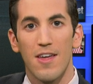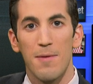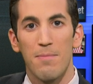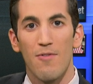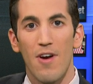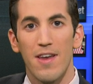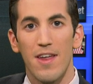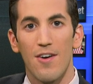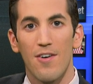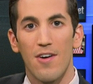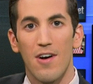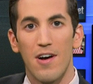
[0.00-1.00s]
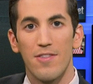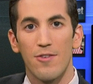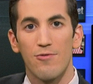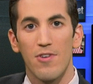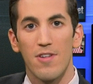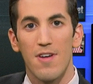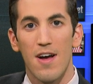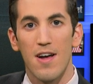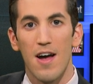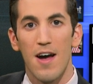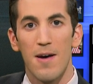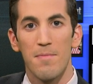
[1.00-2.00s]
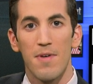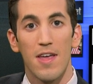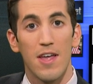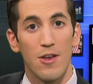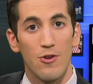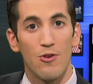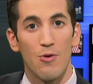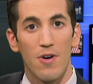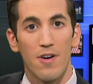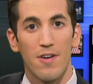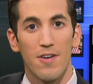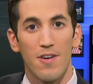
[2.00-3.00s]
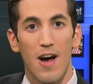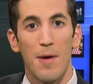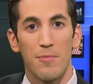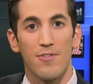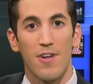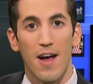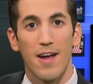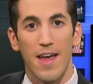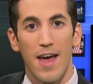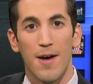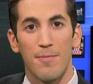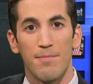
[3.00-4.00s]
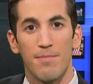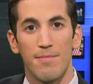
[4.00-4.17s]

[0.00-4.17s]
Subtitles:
Keep it right here on thestreet.com. In New York, I'm Scott Gamm.